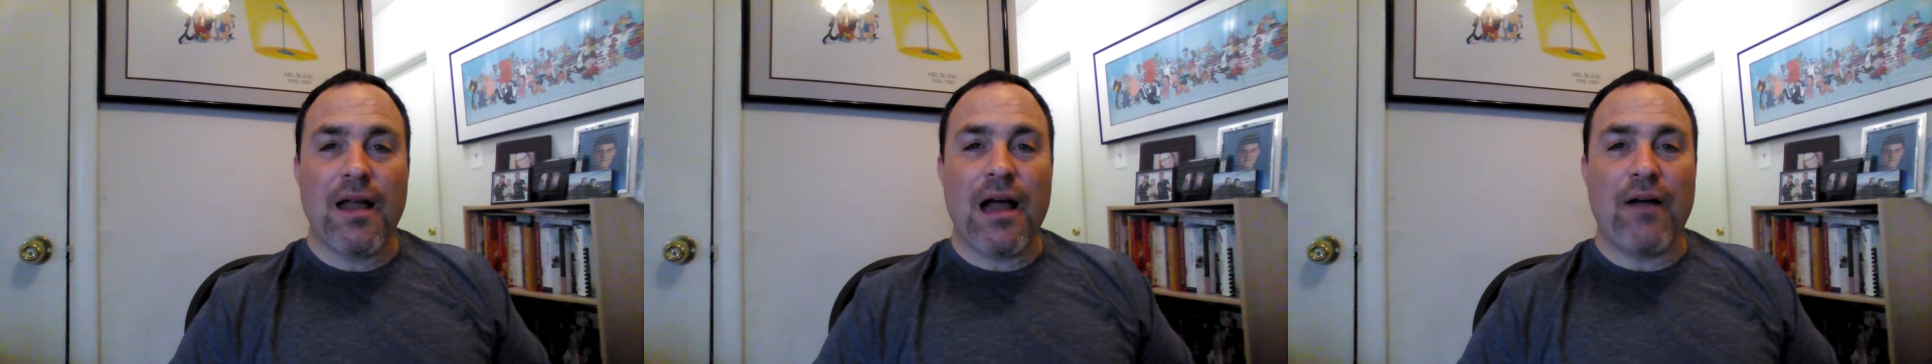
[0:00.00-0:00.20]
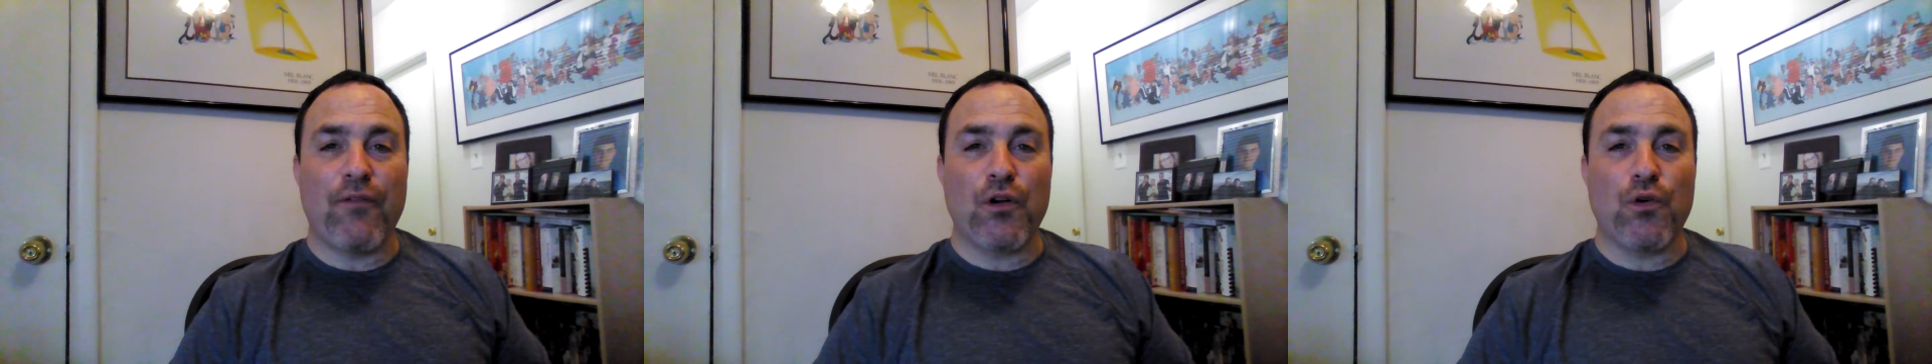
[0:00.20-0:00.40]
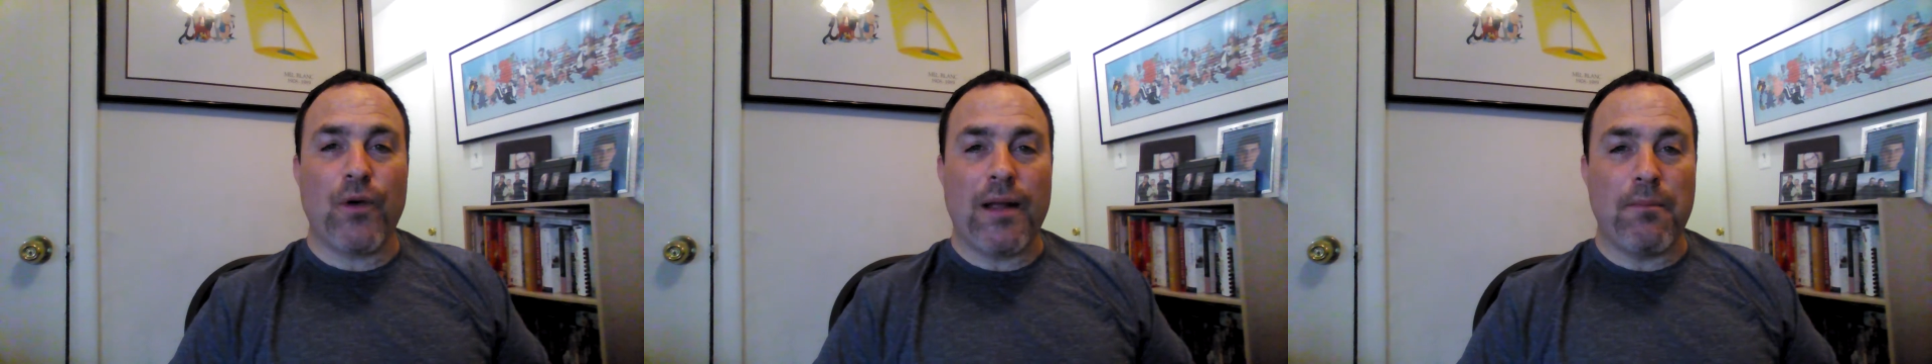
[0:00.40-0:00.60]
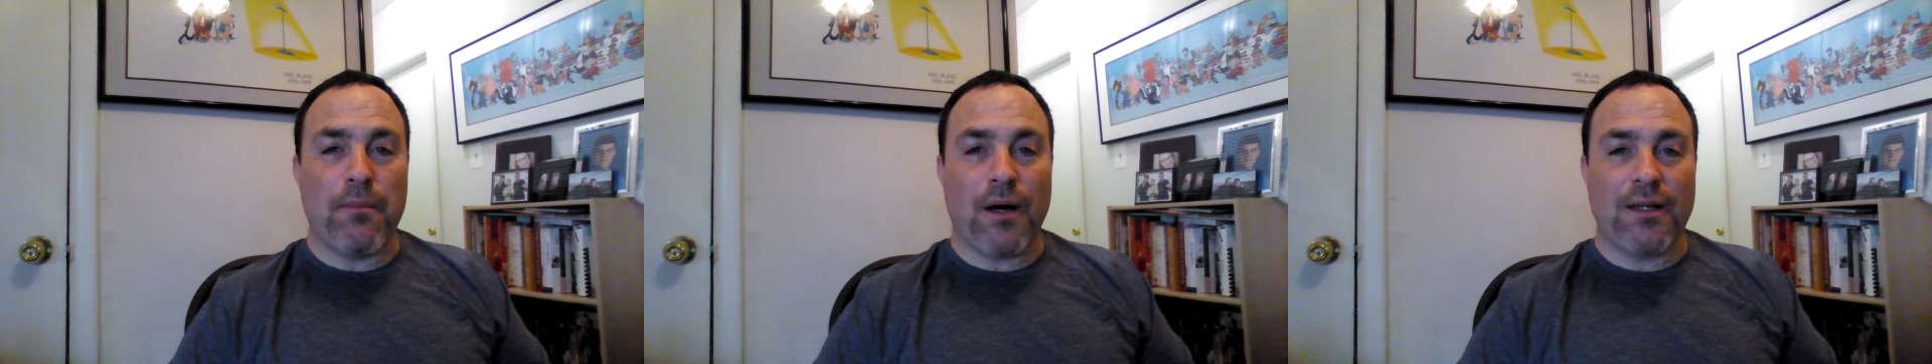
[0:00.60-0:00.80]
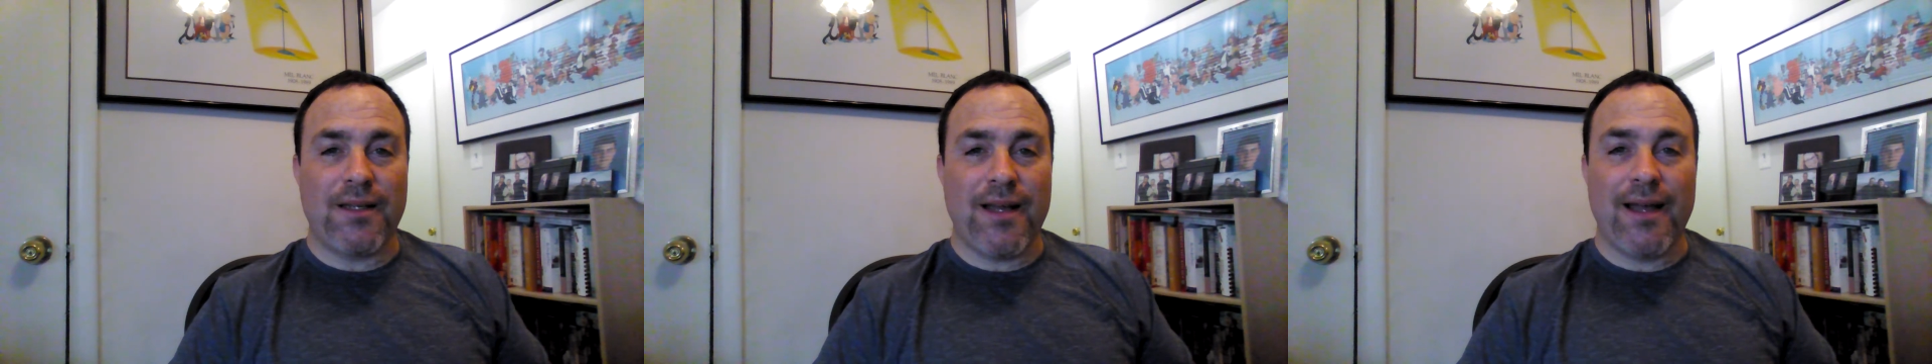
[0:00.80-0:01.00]
Have a great
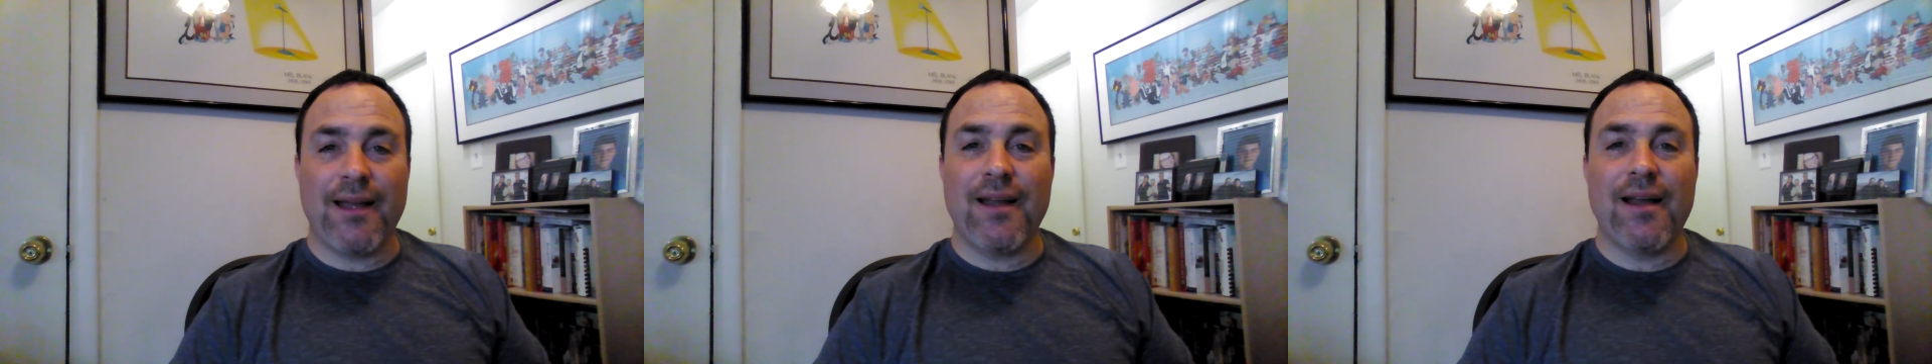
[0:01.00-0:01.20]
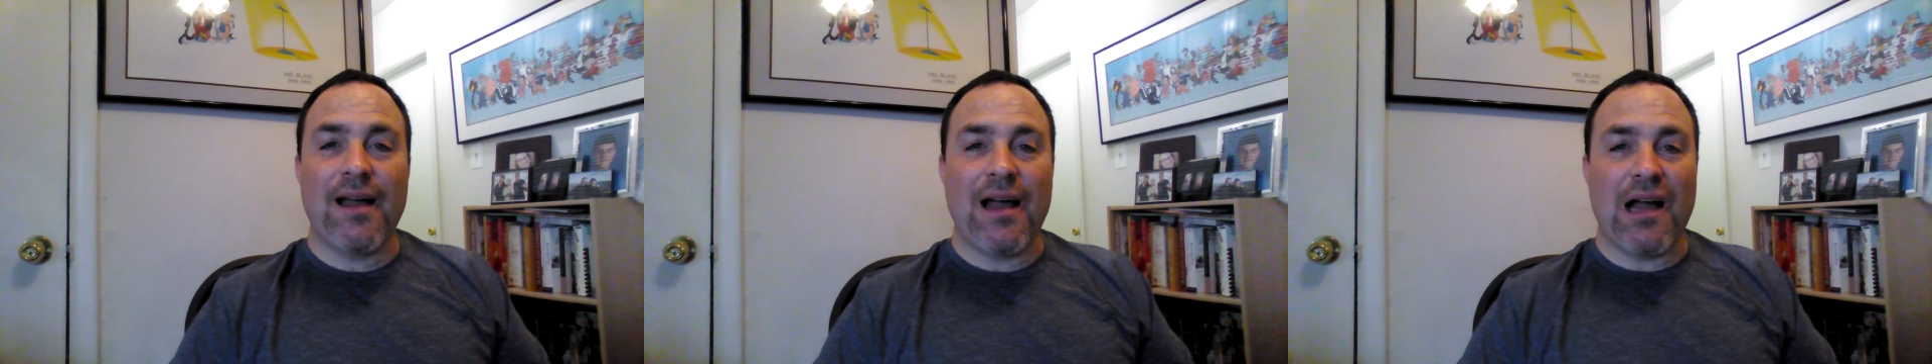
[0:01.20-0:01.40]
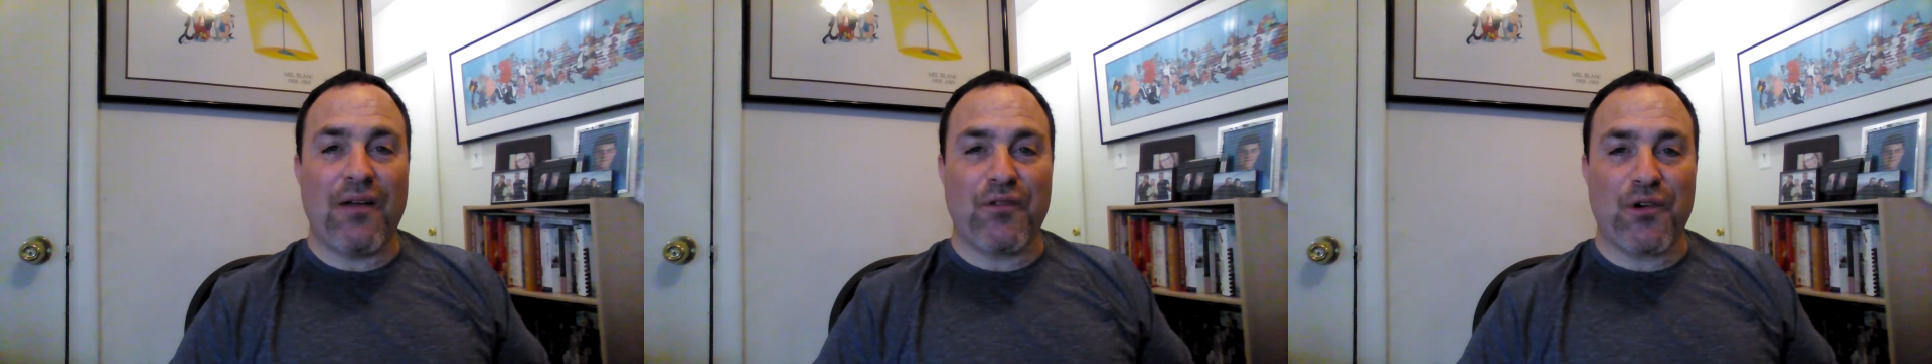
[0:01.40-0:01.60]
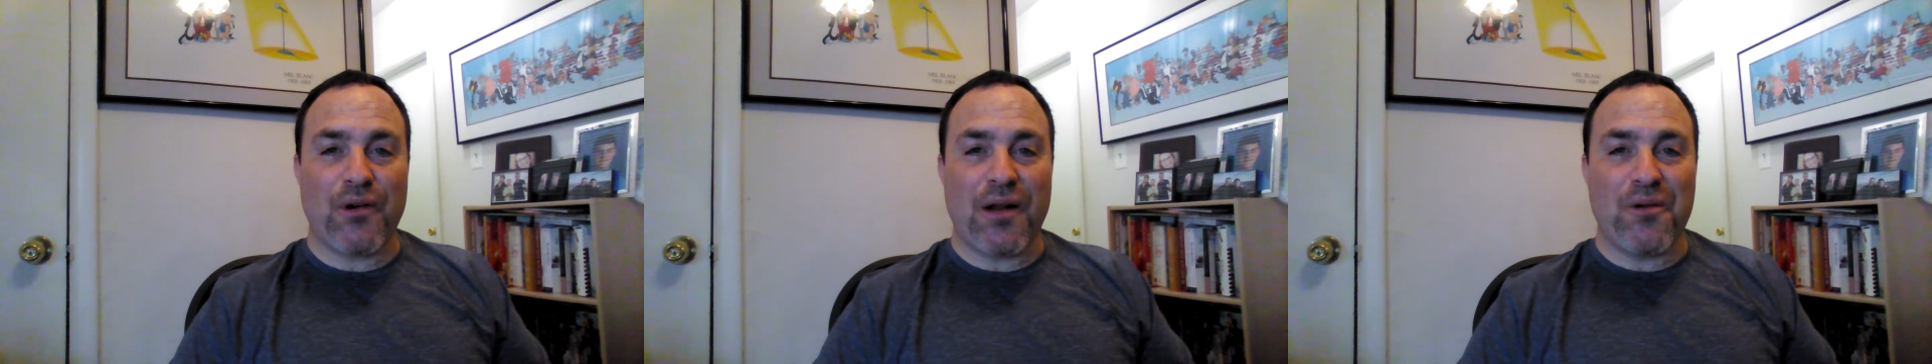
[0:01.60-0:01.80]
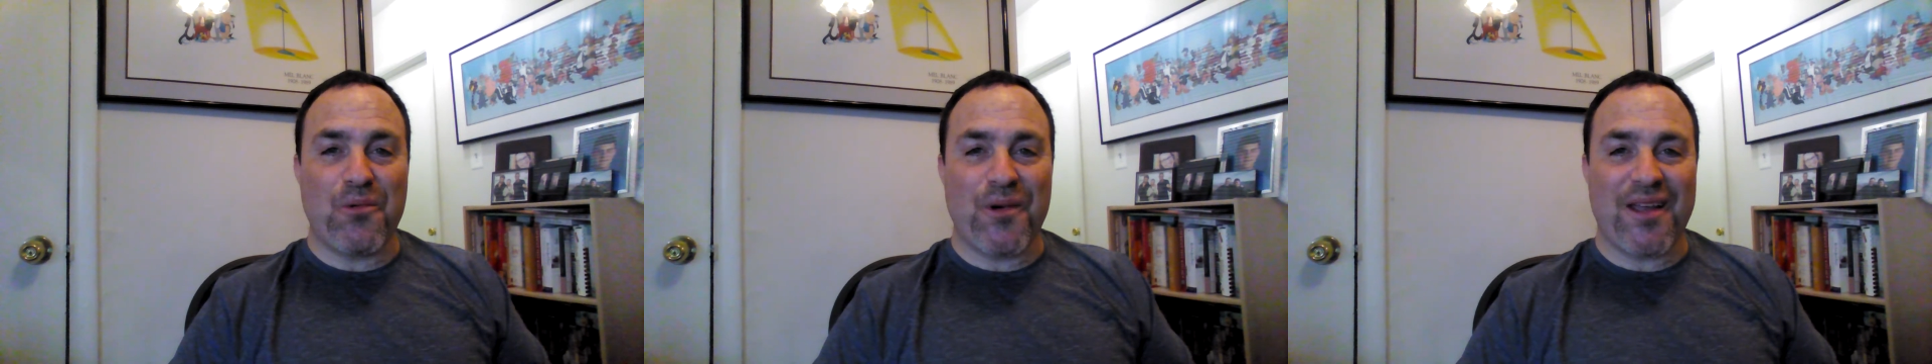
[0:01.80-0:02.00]
Monday. Have a
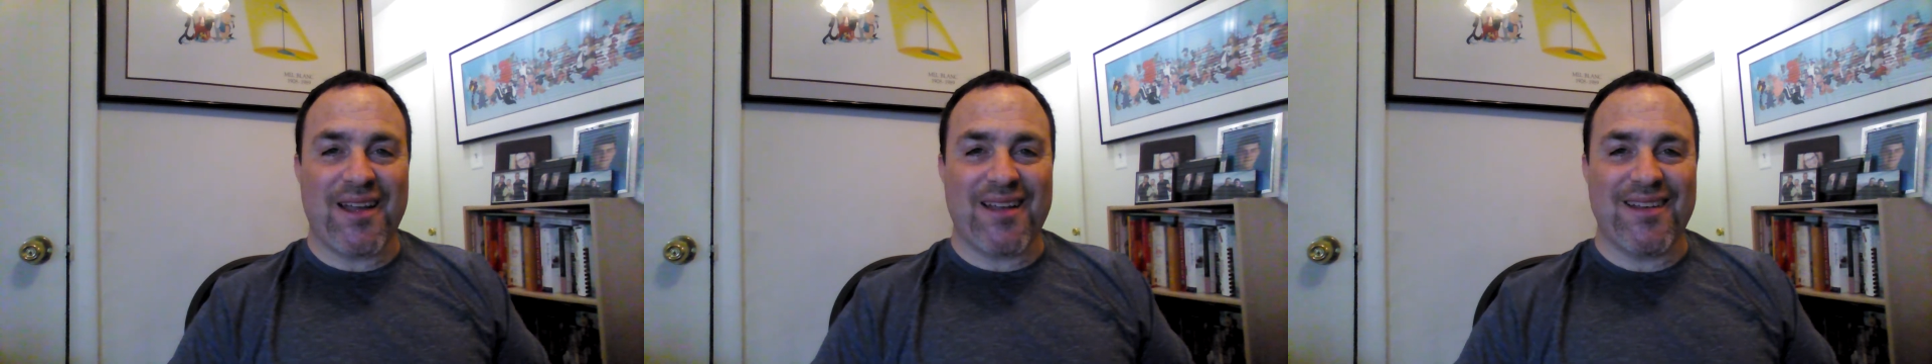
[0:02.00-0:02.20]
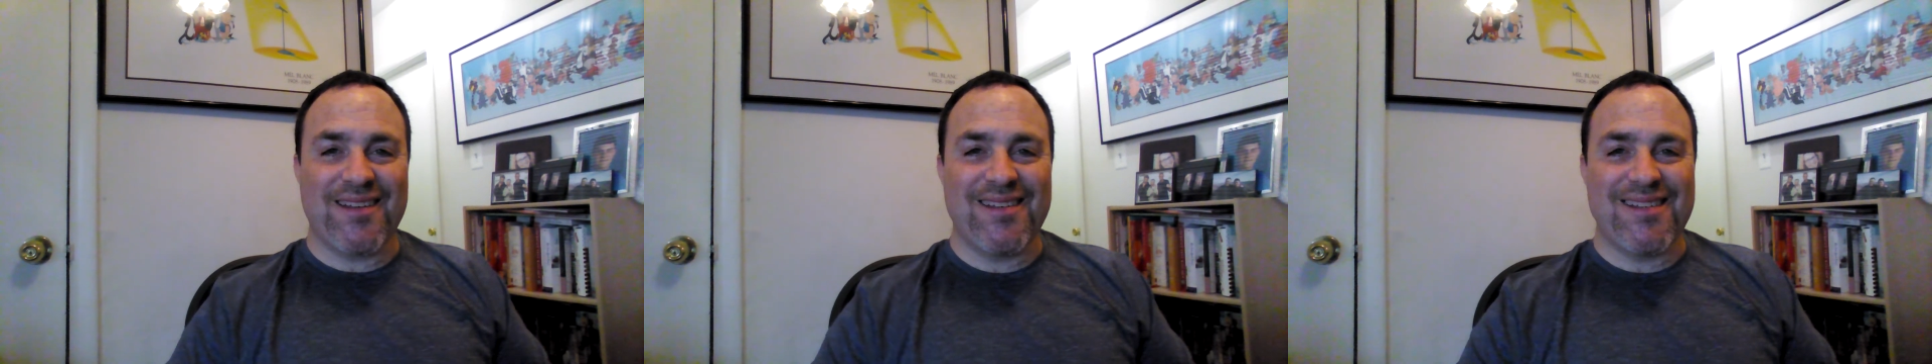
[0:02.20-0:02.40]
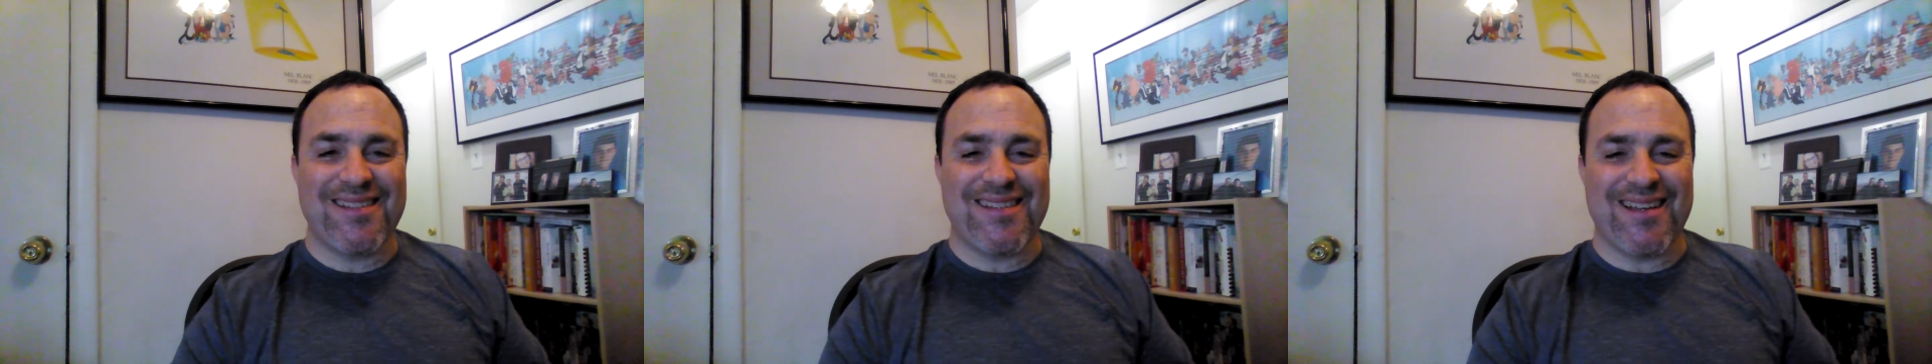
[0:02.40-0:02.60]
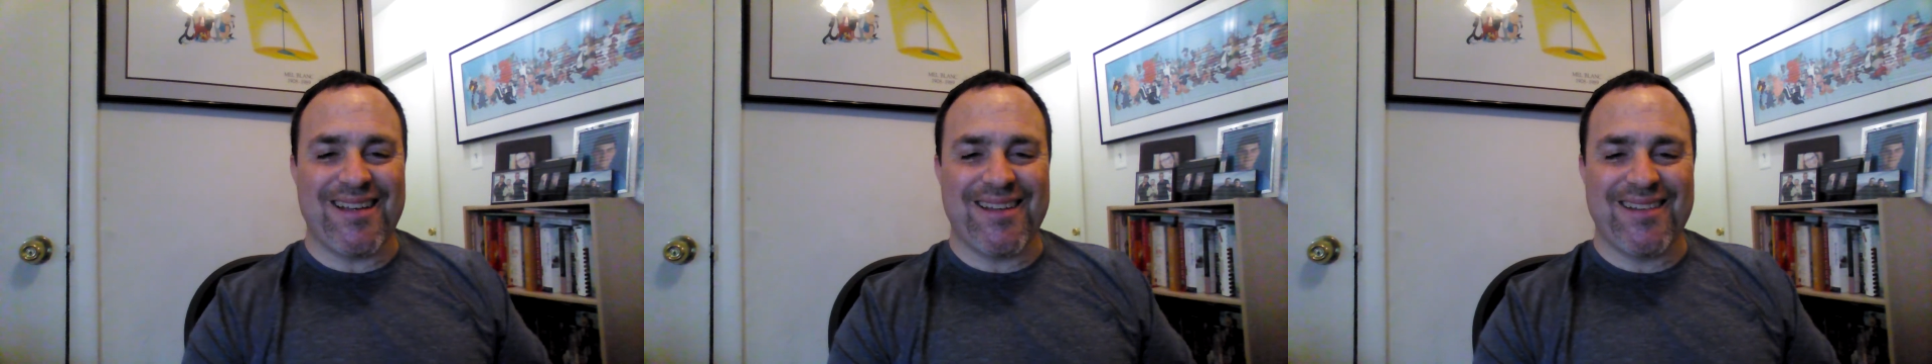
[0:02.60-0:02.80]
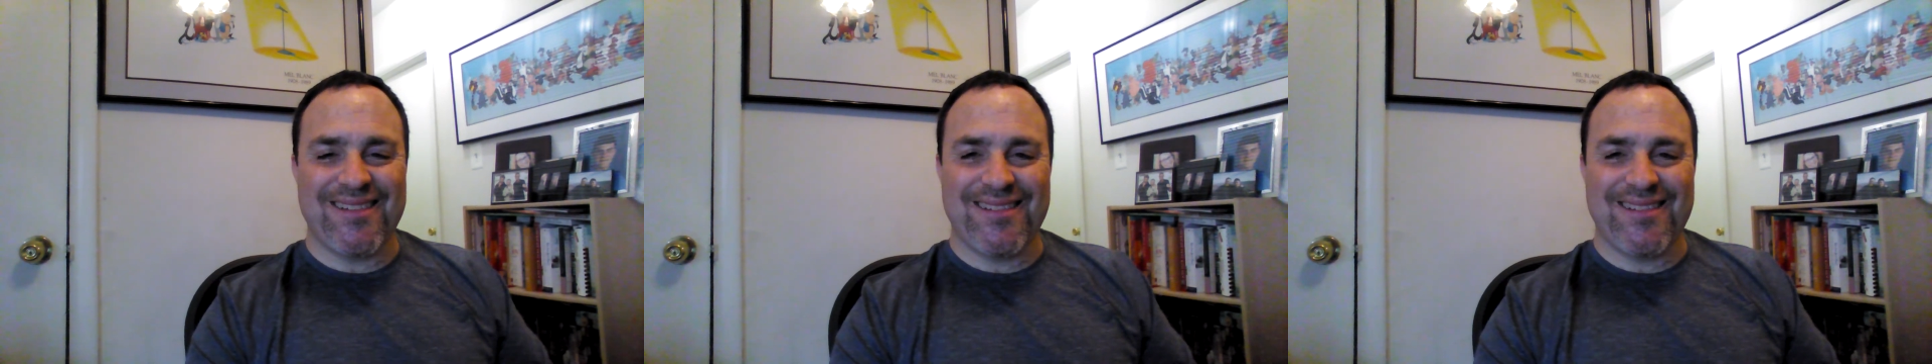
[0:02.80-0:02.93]
great week. See ya.